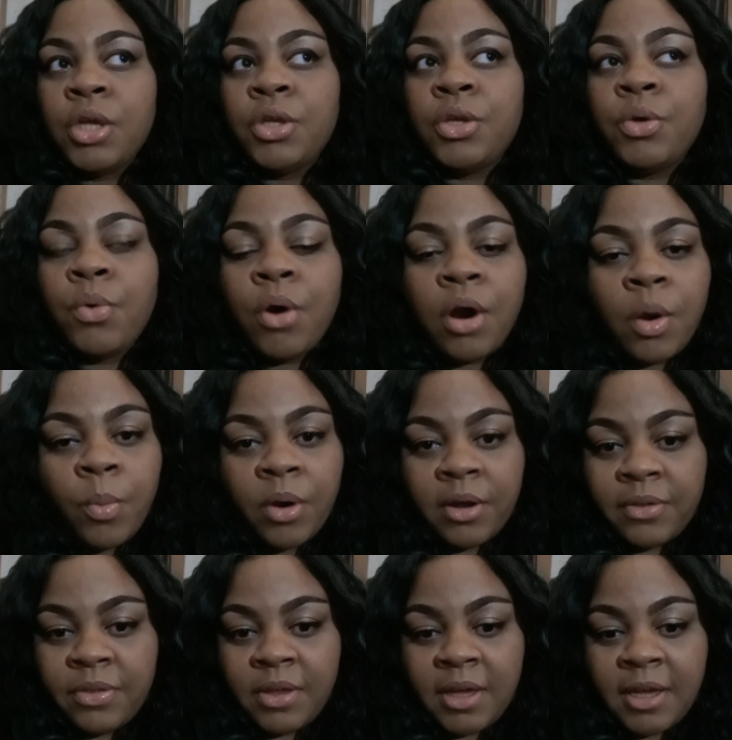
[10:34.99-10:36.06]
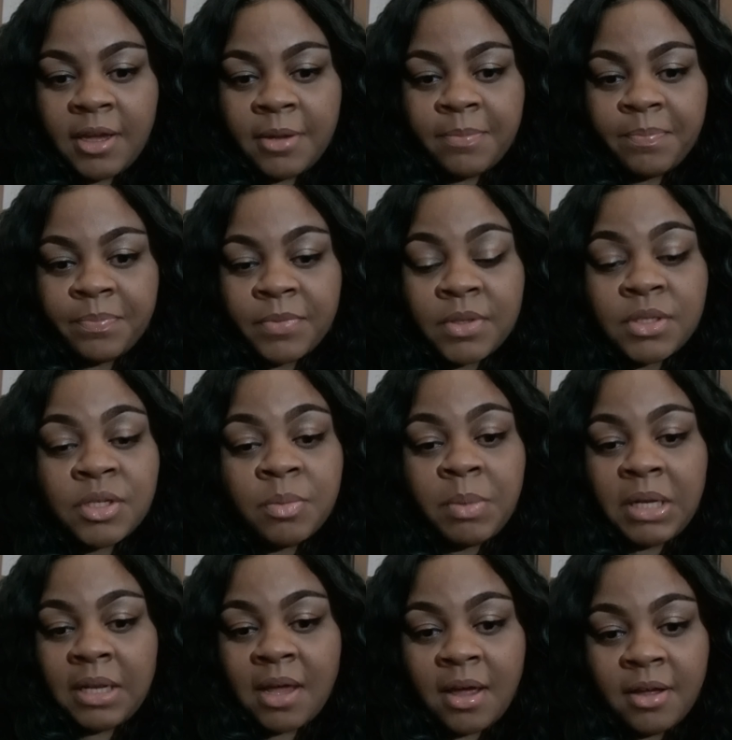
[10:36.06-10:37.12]
you are worthy to
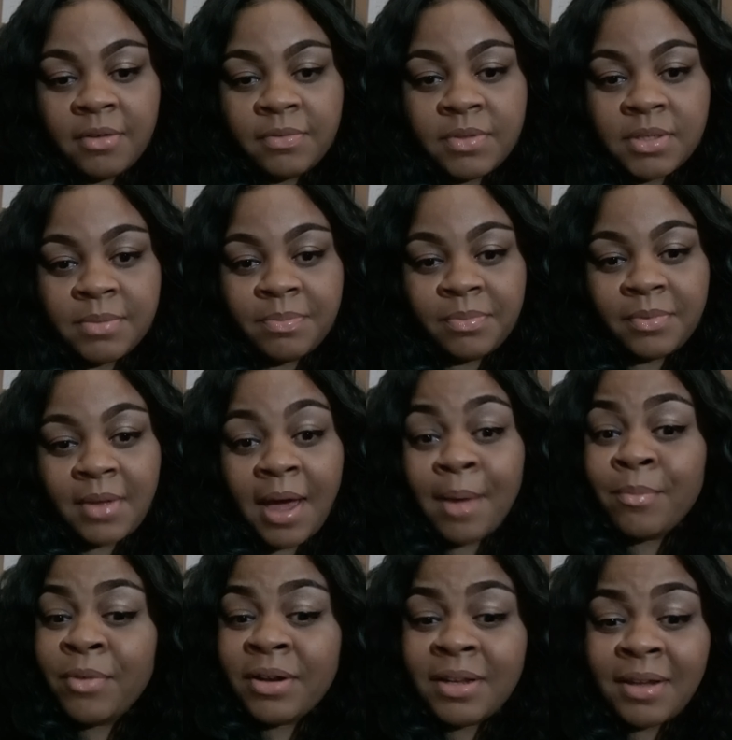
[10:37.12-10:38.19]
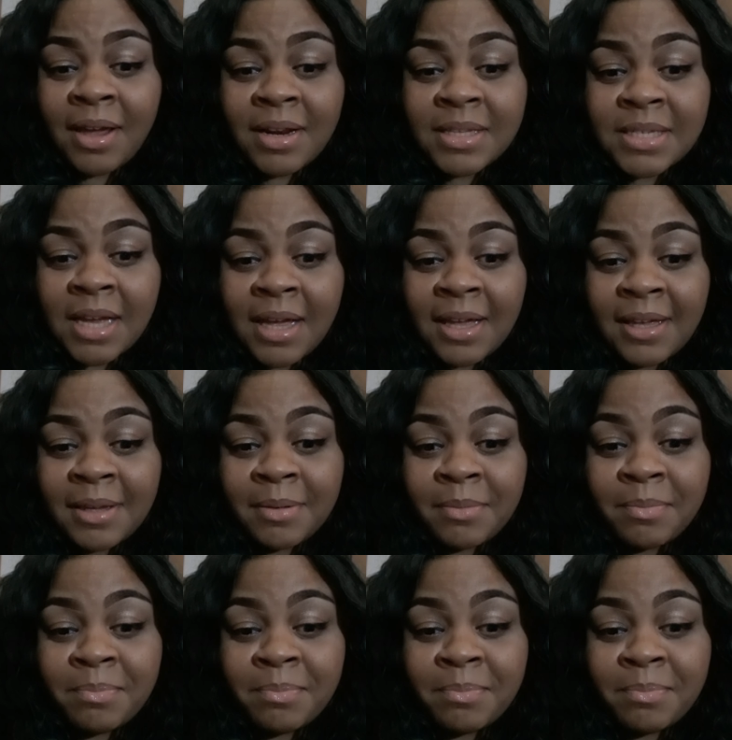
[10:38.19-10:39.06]
be loved. I'm running out of time.